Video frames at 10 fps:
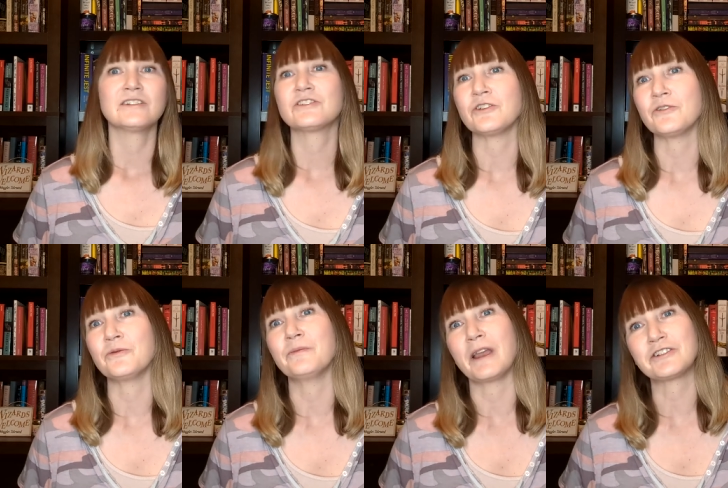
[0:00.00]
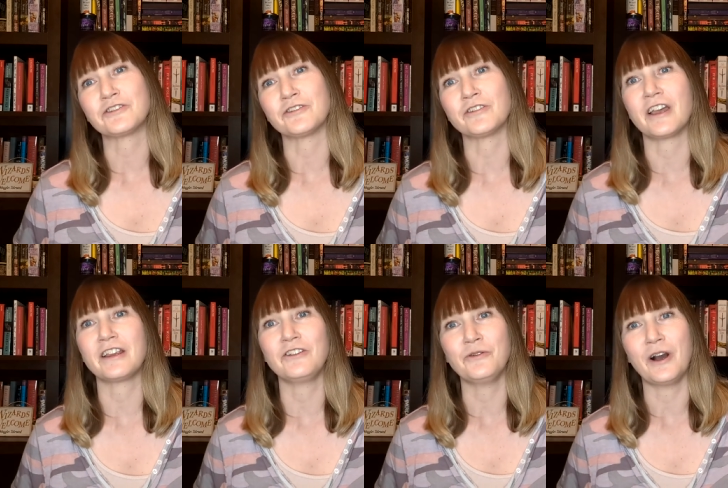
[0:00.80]
So make sure
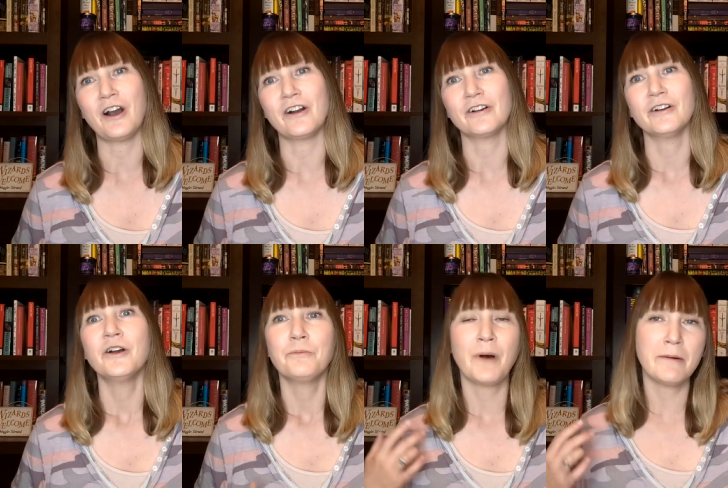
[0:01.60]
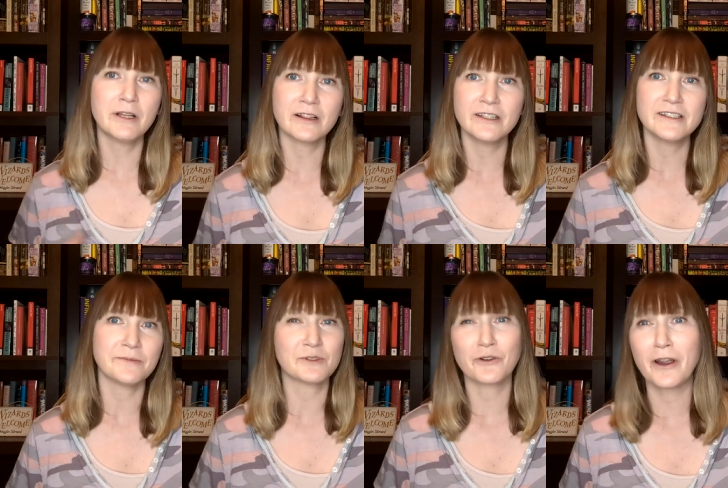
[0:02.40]
that you are publicly
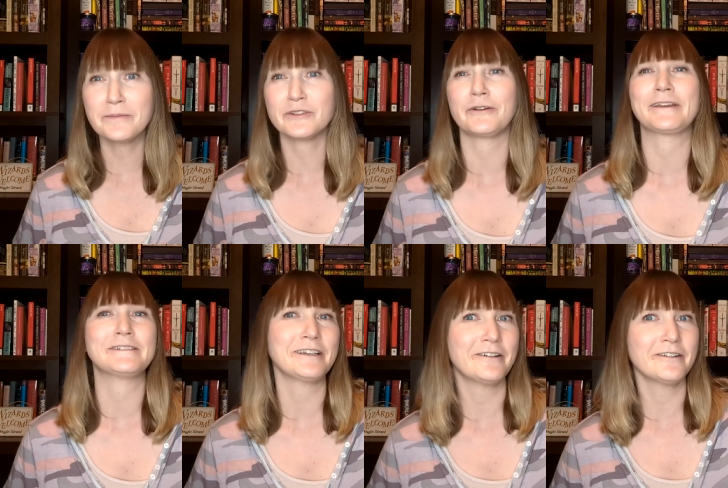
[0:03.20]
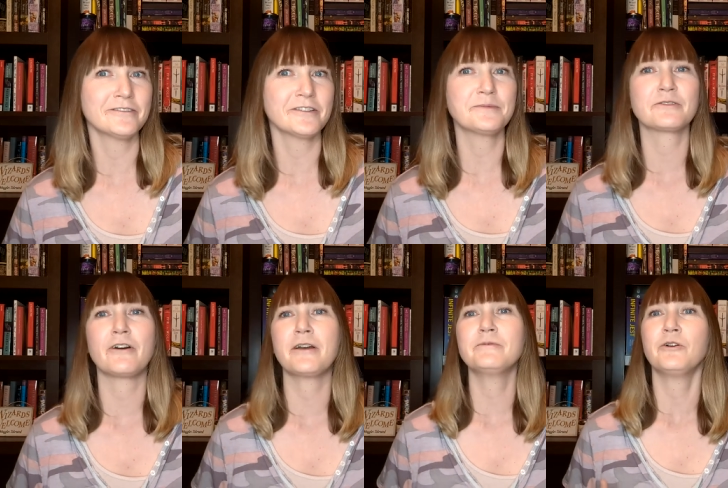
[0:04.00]
subscribed so I can tell you're
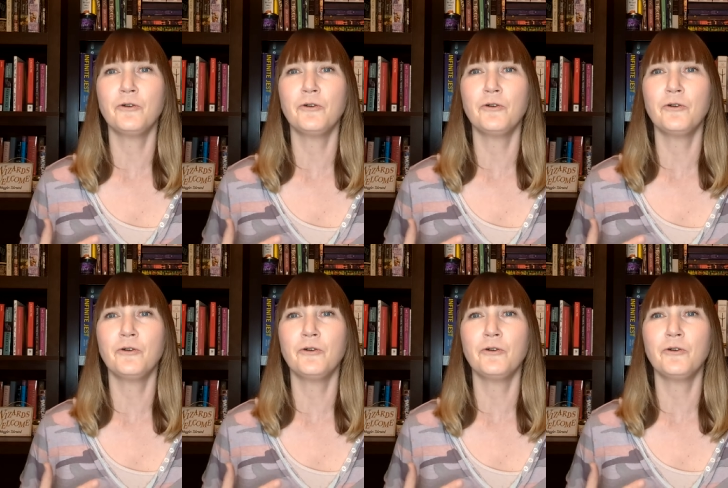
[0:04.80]
subscribed.